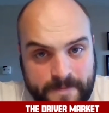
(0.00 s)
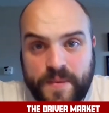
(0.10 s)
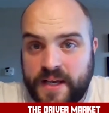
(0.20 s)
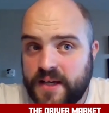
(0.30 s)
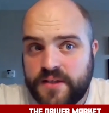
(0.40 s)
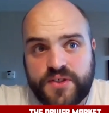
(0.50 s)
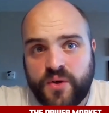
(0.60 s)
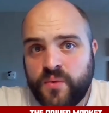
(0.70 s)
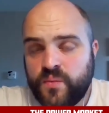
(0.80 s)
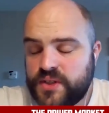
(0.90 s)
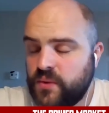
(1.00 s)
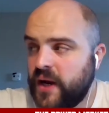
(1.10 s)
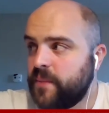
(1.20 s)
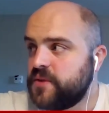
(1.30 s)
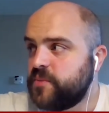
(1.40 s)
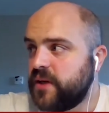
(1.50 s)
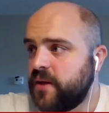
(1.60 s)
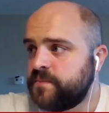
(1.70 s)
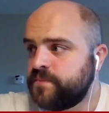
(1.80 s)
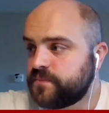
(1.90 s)
Yeah. So we'll see what happens. But
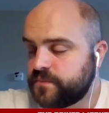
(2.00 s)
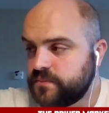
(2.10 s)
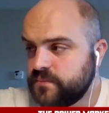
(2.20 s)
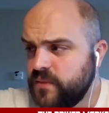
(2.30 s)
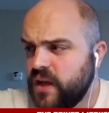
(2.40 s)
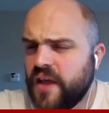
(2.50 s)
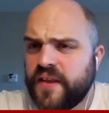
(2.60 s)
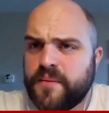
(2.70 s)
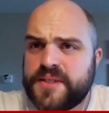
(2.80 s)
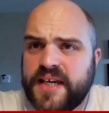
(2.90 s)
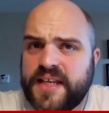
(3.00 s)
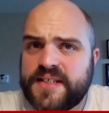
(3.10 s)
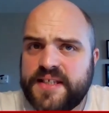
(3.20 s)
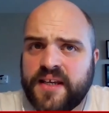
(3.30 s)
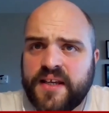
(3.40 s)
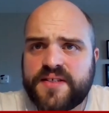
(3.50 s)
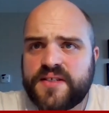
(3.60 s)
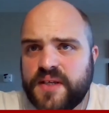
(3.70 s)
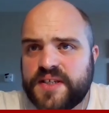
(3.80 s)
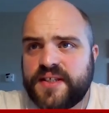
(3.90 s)
I think the Mercedes thing
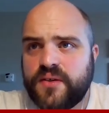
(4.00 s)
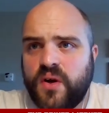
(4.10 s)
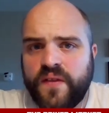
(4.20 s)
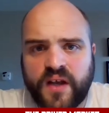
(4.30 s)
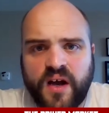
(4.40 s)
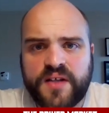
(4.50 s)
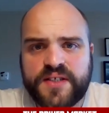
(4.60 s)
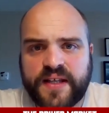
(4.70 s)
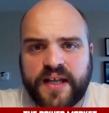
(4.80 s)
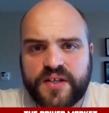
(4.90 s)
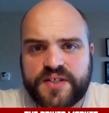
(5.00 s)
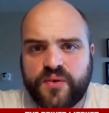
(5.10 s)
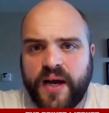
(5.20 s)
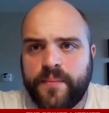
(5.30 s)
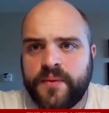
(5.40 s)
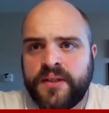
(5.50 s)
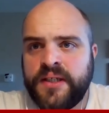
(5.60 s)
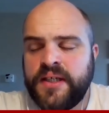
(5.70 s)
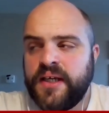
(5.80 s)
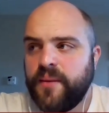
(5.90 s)
is still on the cards. I think that could still happen.
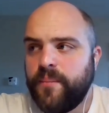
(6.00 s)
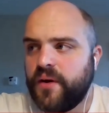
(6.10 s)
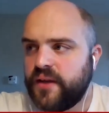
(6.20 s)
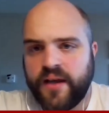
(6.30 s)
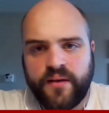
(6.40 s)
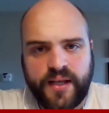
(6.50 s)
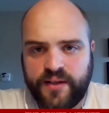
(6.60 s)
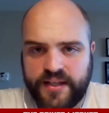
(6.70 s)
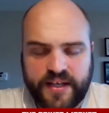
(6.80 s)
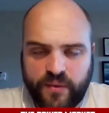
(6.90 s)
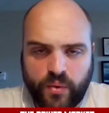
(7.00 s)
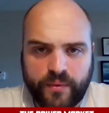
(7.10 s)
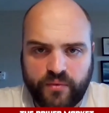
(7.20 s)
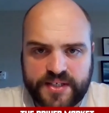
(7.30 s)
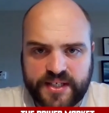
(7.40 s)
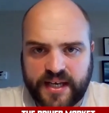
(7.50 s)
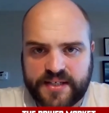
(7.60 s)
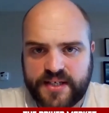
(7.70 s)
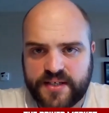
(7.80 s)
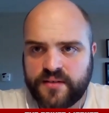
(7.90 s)
But yeah, he definitely won't be racing
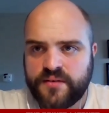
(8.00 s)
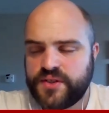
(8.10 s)
next season.